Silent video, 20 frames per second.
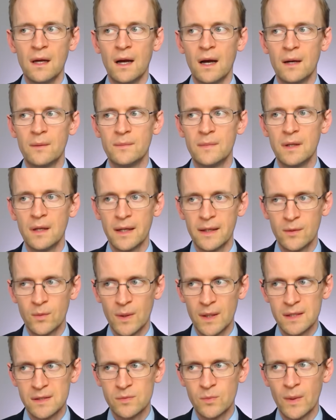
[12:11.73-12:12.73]

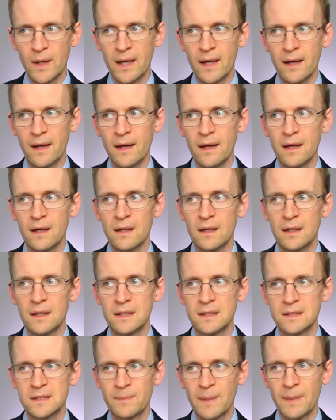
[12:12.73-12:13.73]
Likewise, where
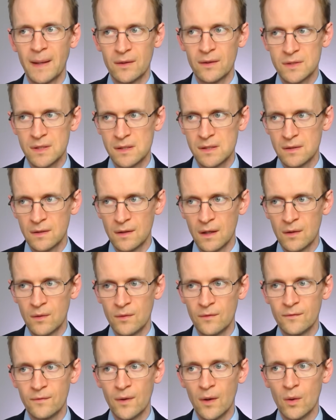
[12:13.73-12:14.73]
spouses are
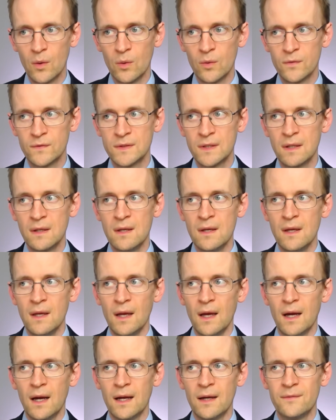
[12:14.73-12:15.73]
involved,
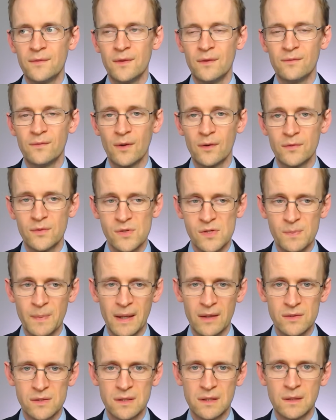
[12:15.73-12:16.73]
if you involve your
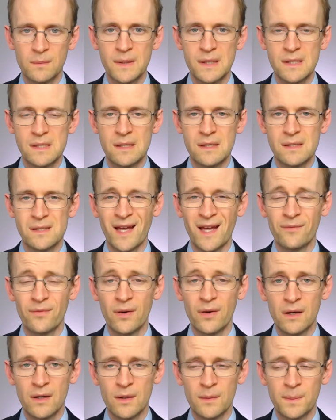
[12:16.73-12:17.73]
spouse in the business, have
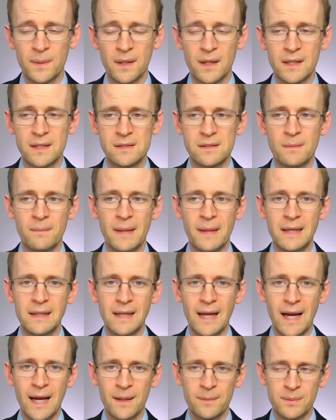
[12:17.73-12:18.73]
her apply as the
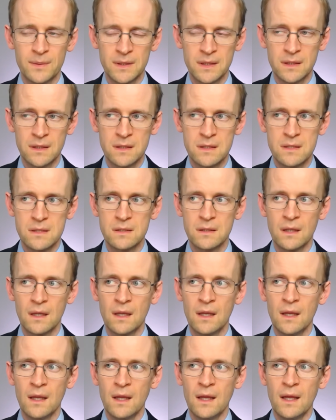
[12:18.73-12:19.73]
main applicant
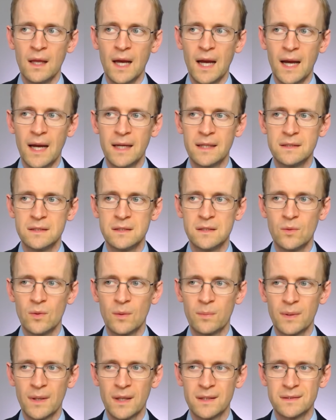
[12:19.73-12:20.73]
and you
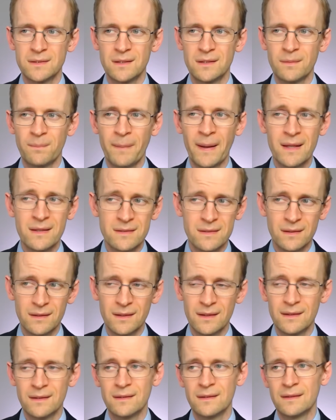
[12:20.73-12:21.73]
apply as the dependent,